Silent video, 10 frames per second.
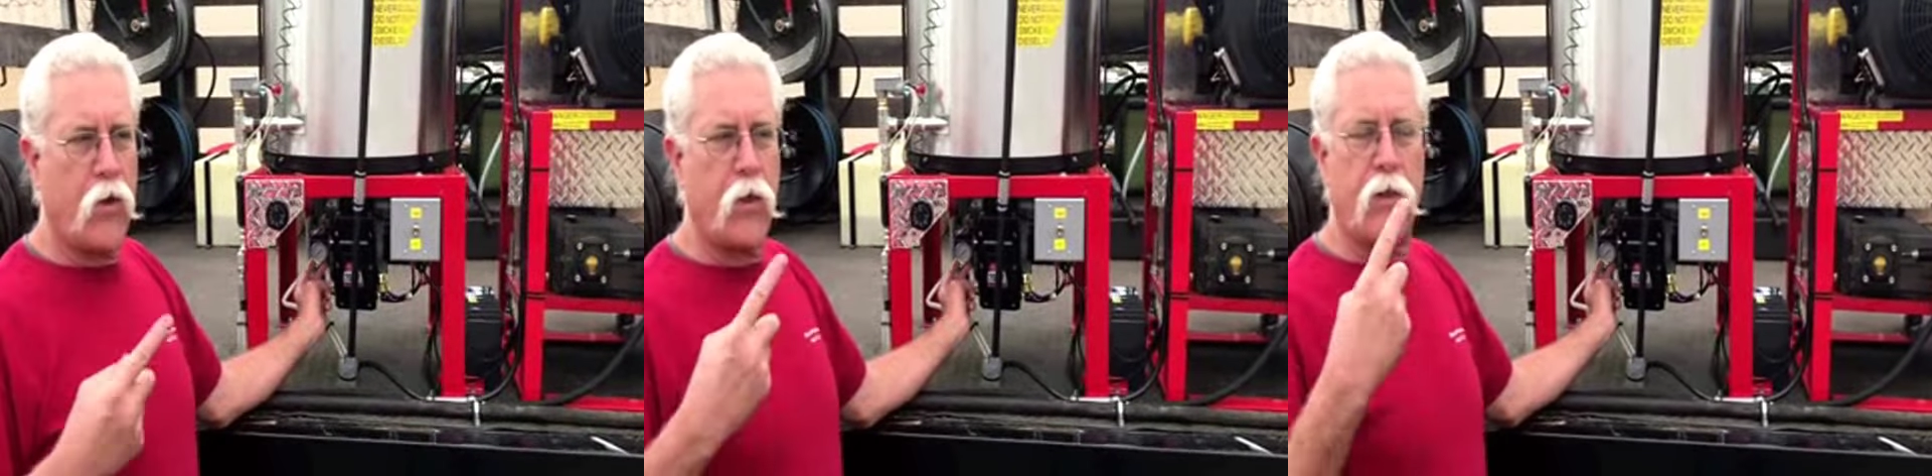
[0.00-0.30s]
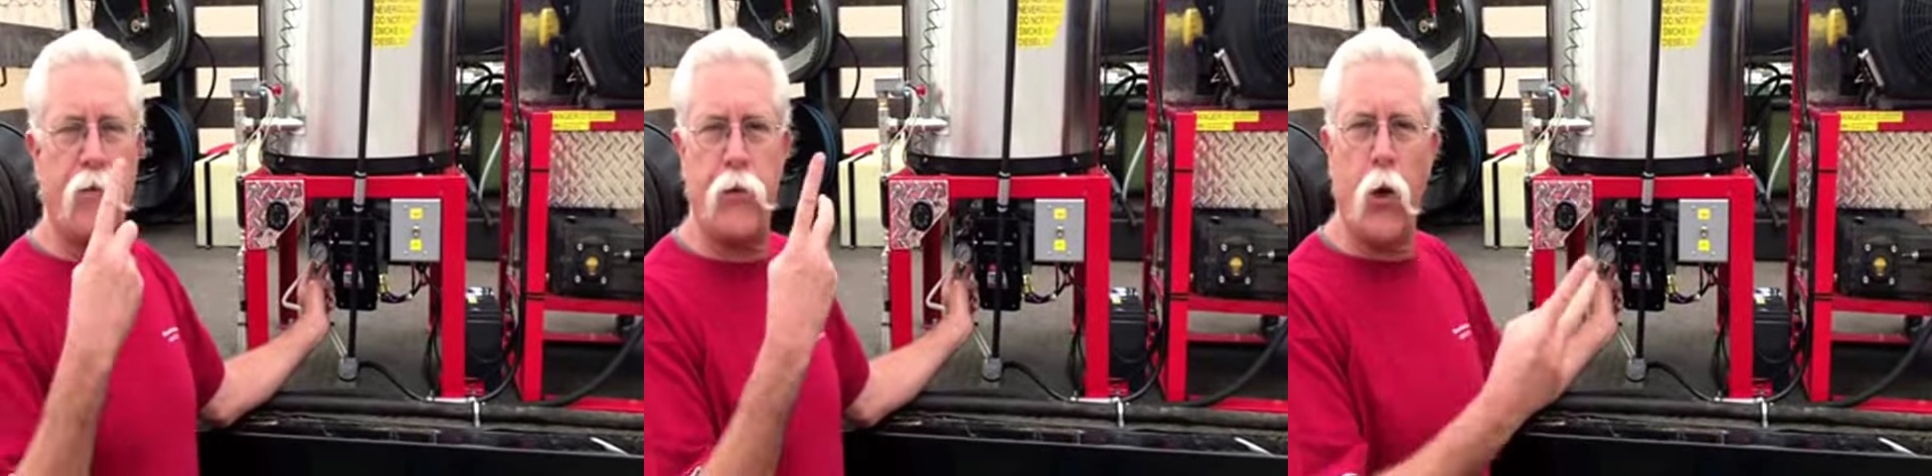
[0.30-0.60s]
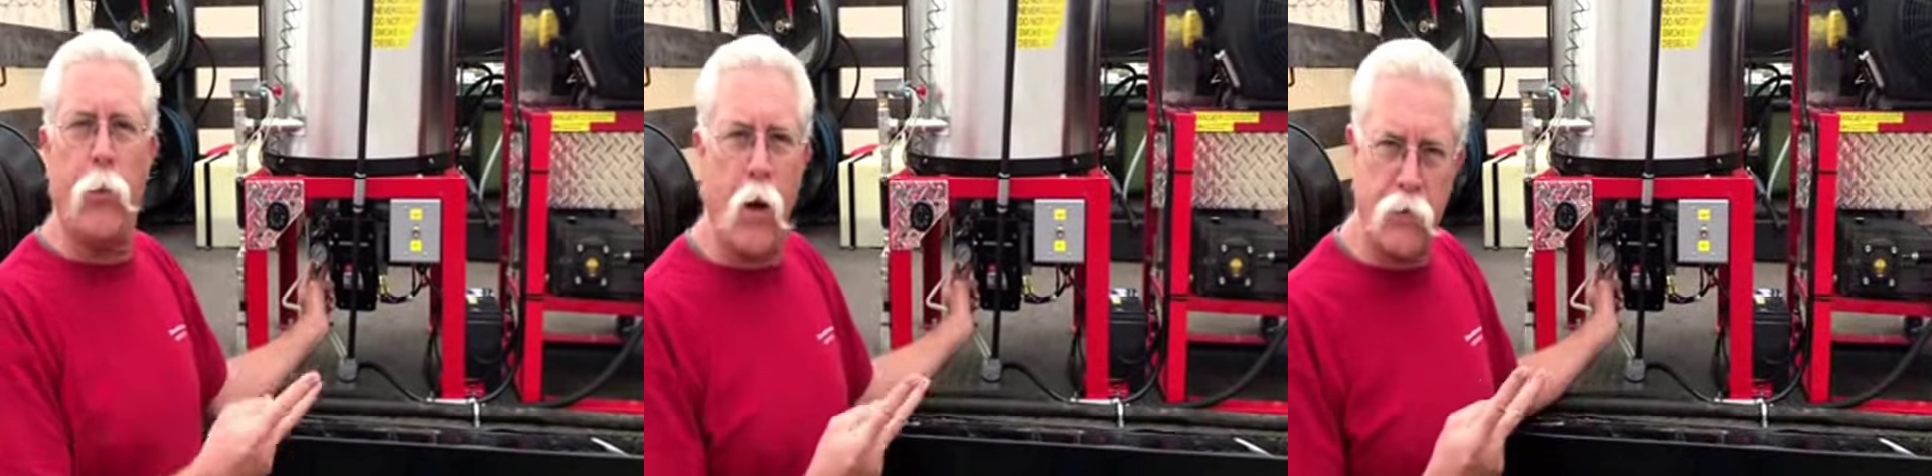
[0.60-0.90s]
whether the
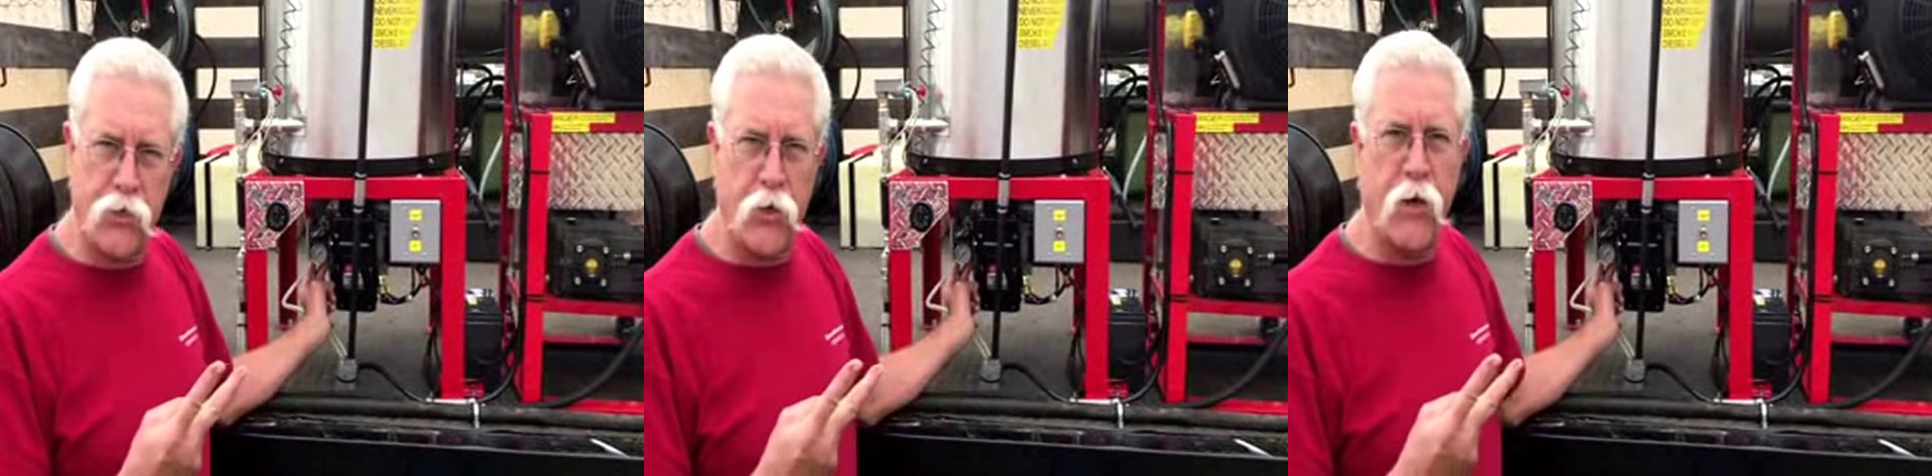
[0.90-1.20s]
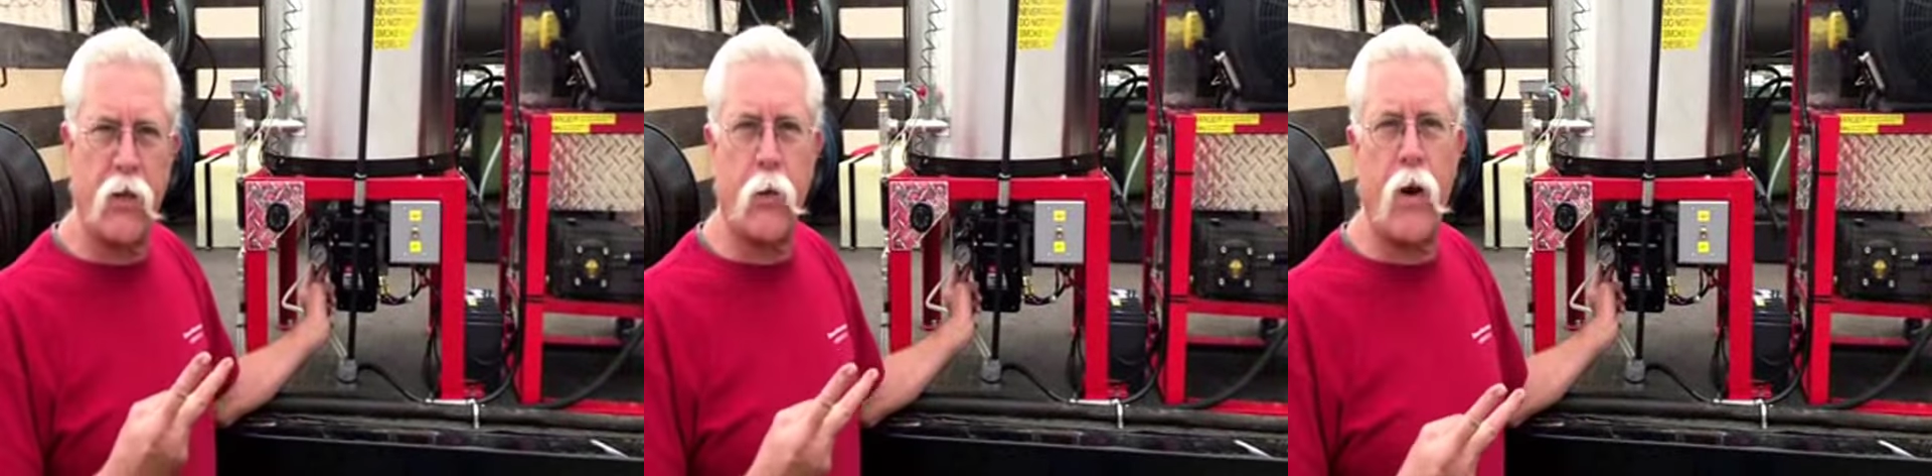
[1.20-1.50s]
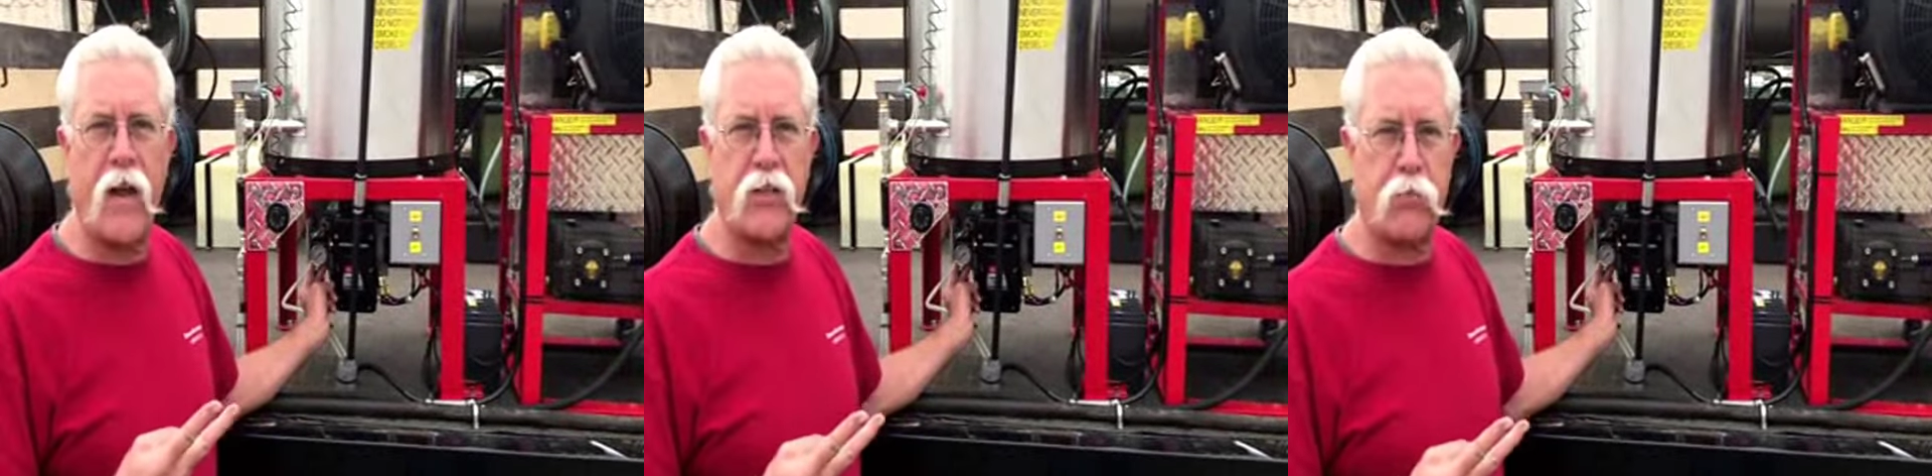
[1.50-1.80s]
fuel pump's turning the
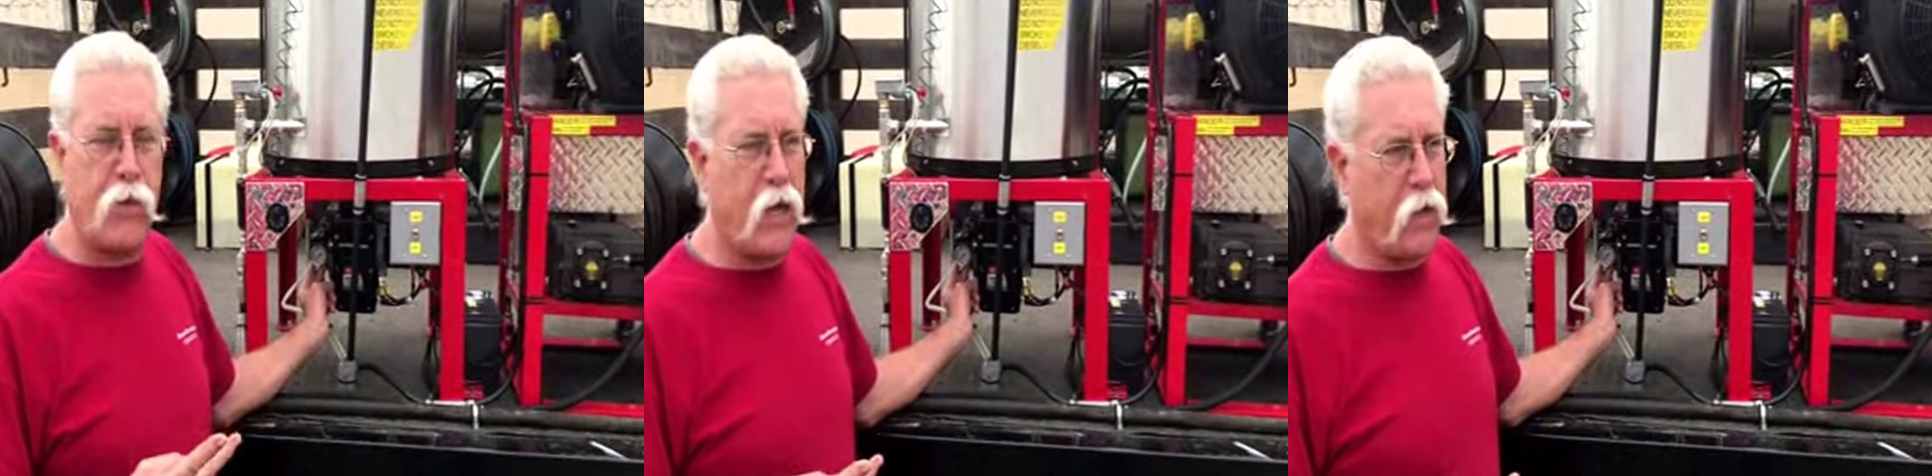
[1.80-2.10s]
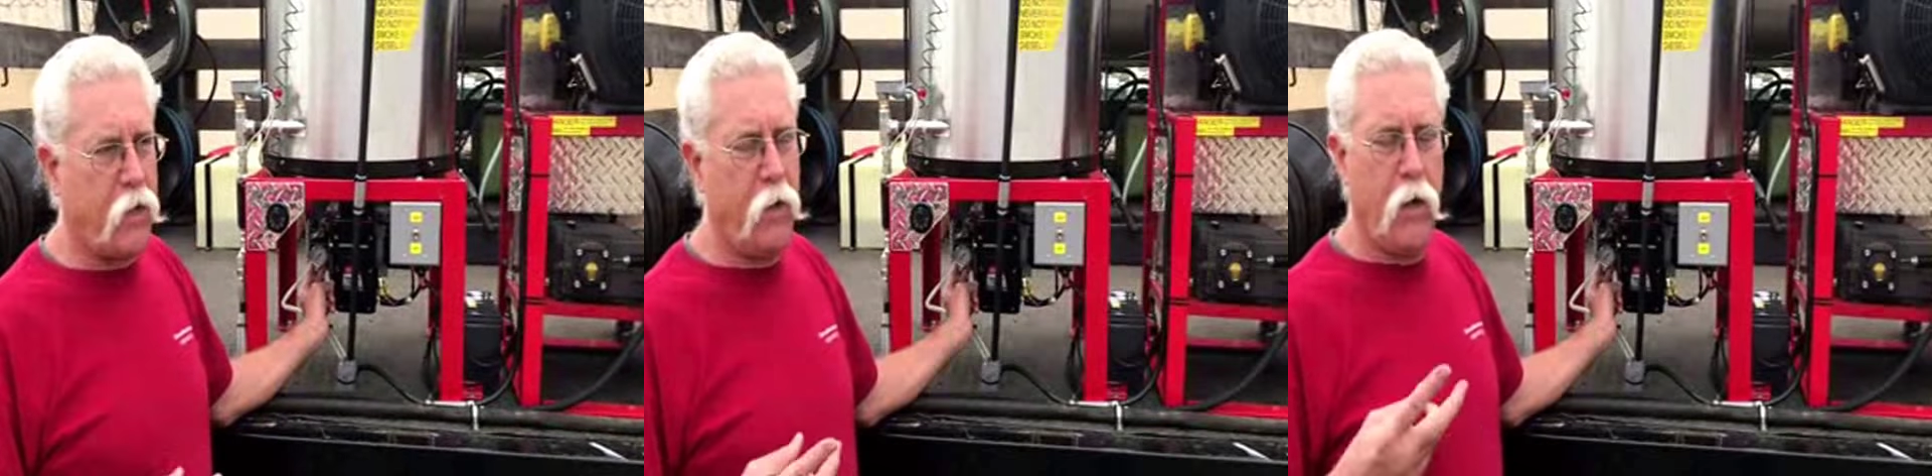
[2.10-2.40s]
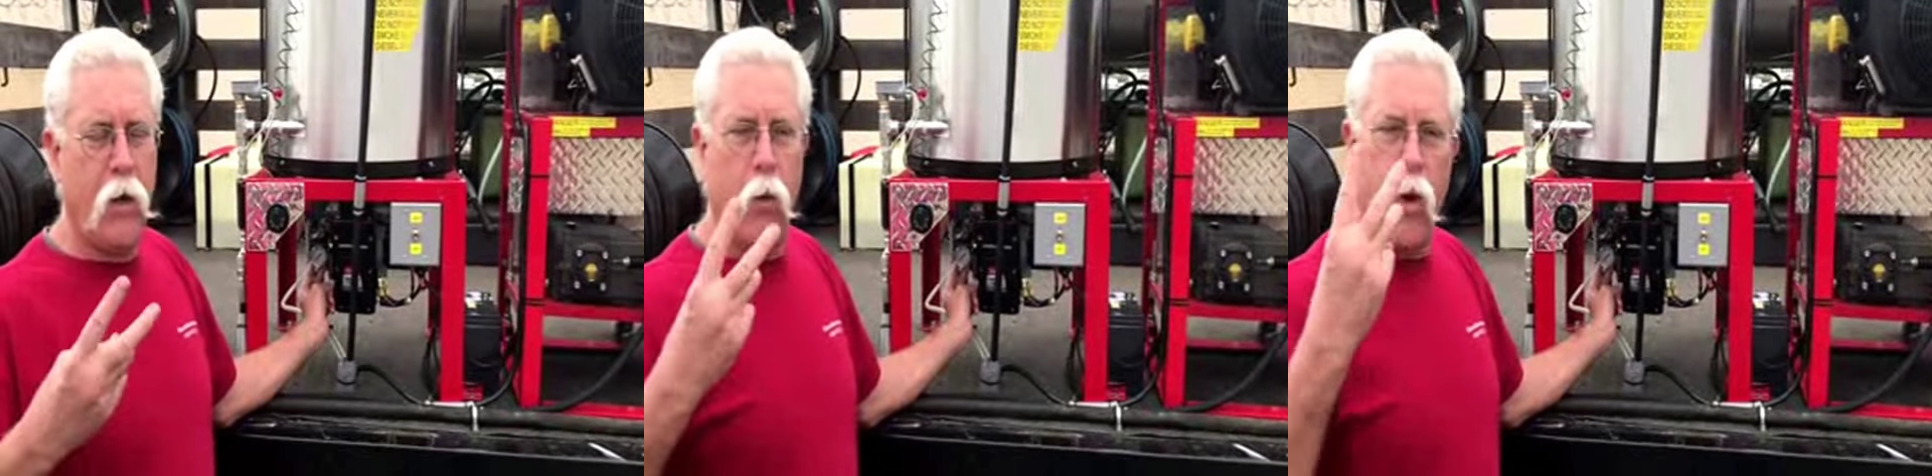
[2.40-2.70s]
right speed,
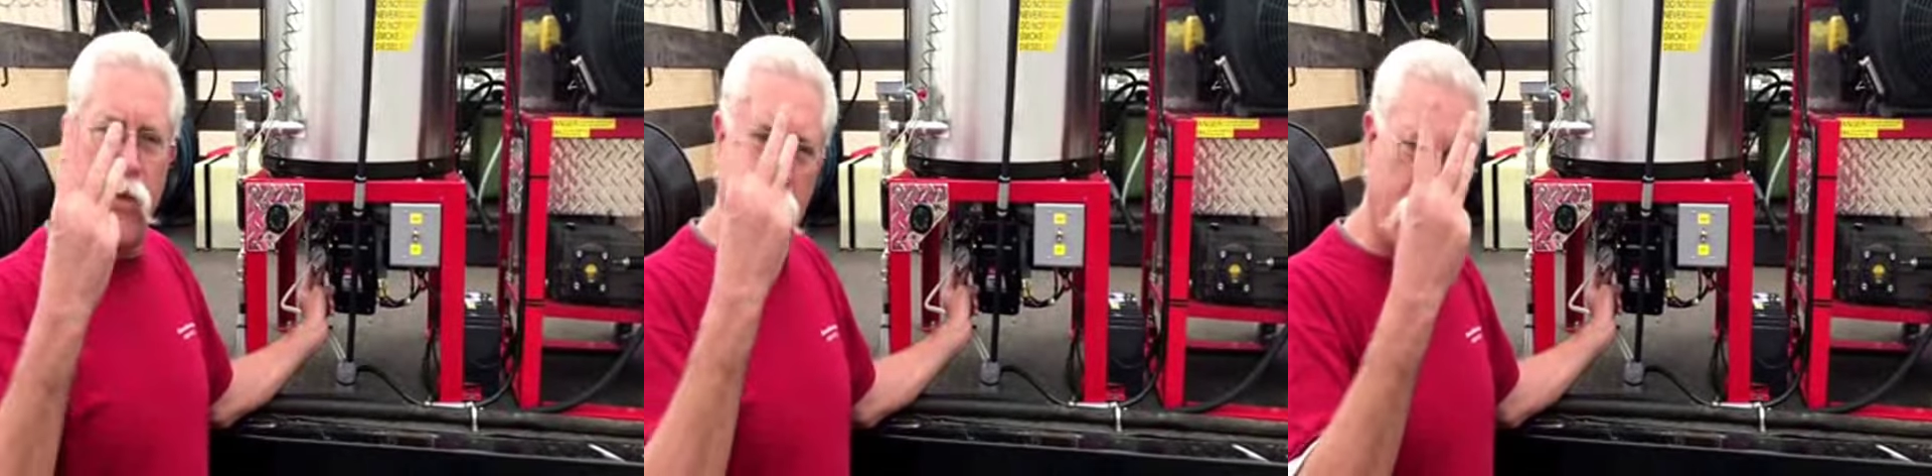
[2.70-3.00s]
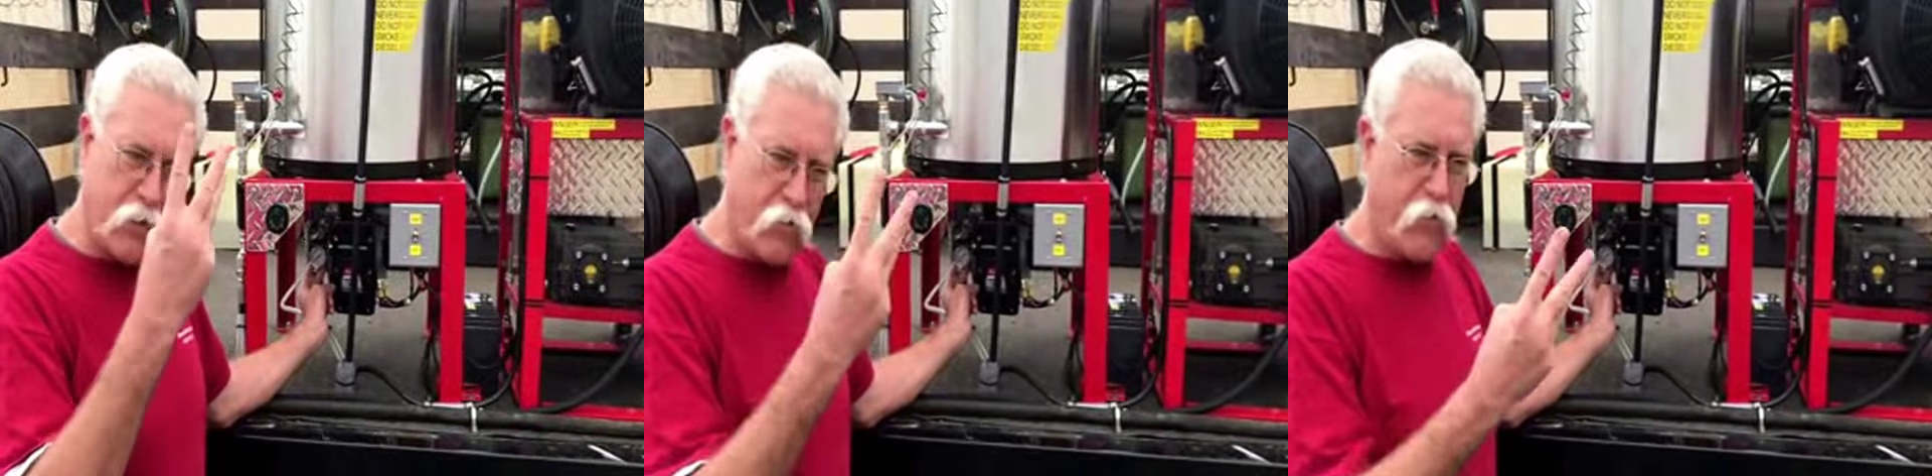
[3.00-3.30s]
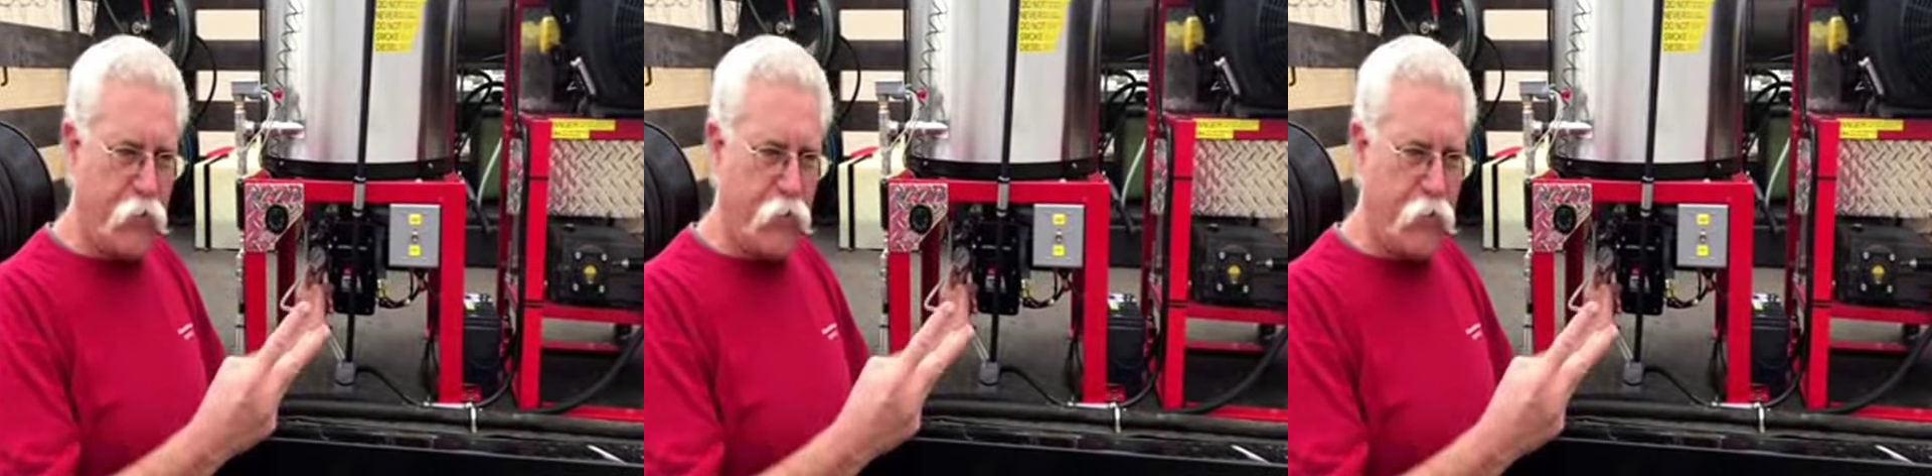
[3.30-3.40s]
whether the